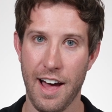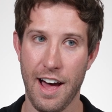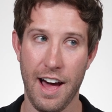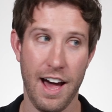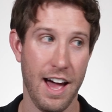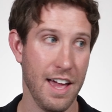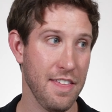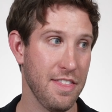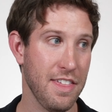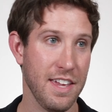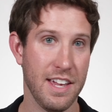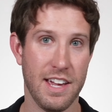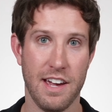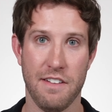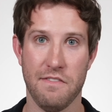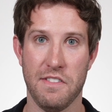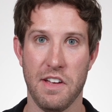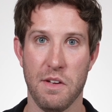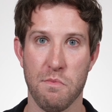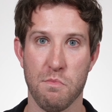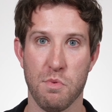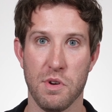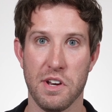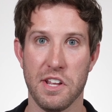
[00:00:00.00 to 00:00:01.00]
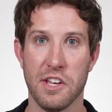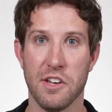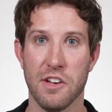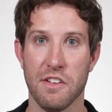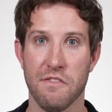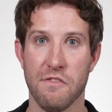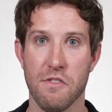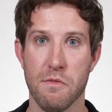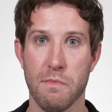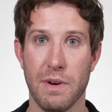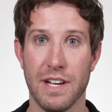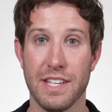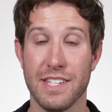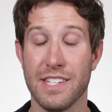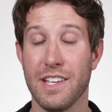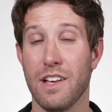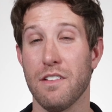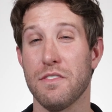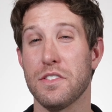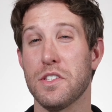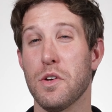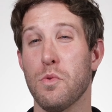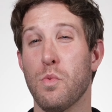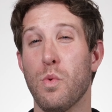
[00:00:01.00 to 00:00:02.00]
I think I've done pretty good for
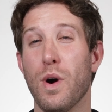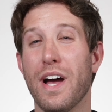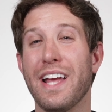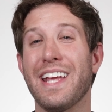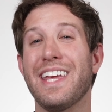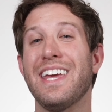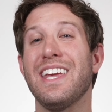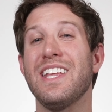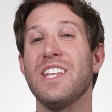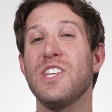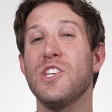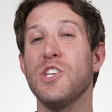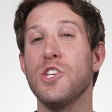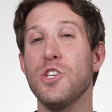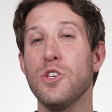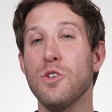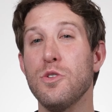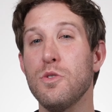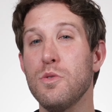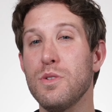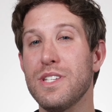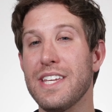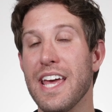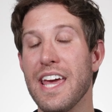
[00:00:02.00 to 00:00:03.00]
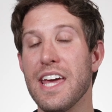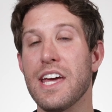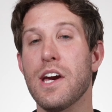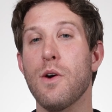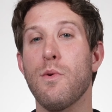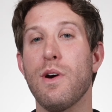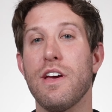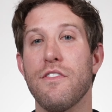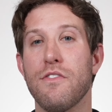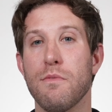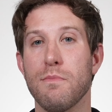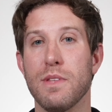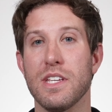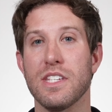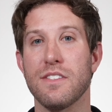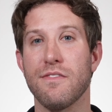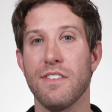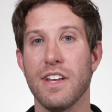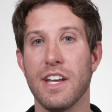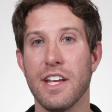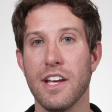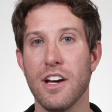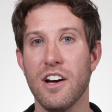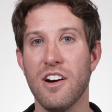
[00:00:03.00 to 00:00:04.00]
myself. So what can you take away from this
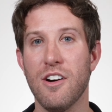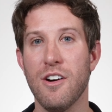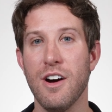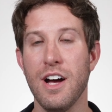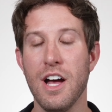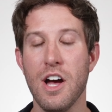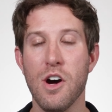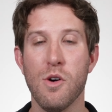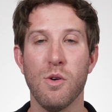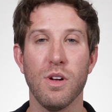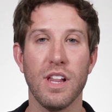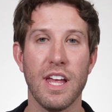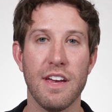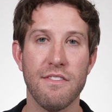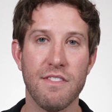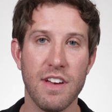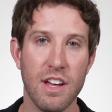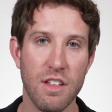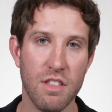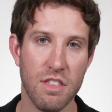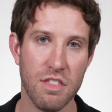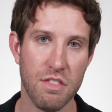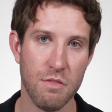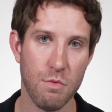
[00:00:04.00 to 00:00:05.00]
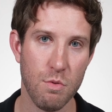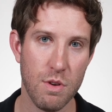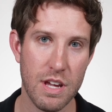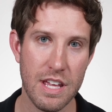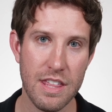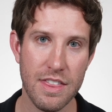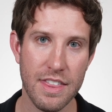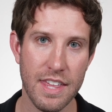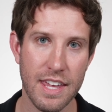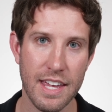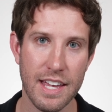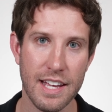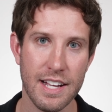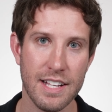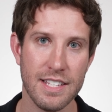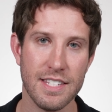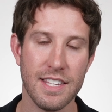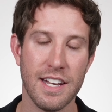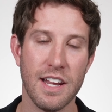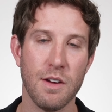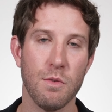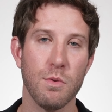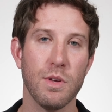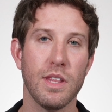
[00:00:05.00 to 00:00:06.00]
video? Well, I've got three things
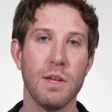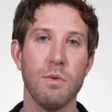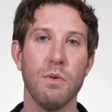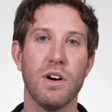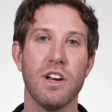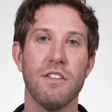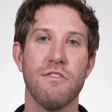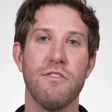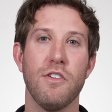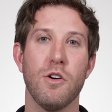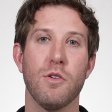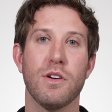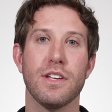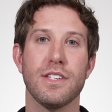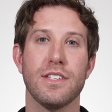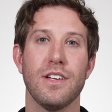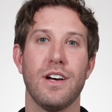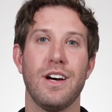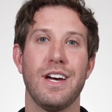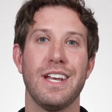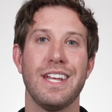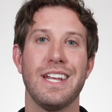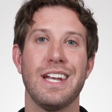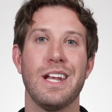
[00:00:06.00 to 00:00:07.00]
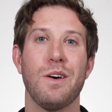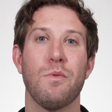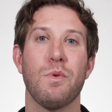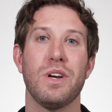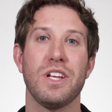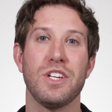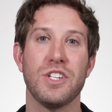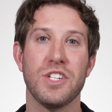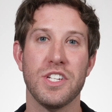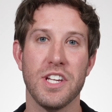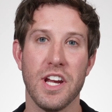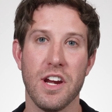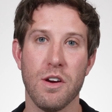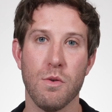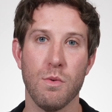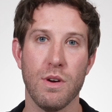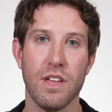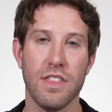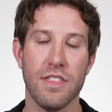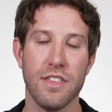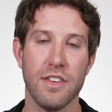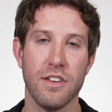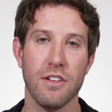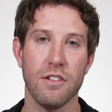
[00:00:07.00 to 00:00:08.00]
that I really want to focus on and I want to share
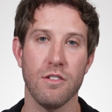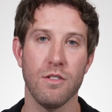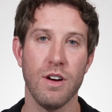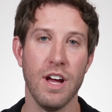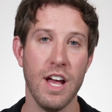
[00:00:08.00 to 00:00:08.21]
with you.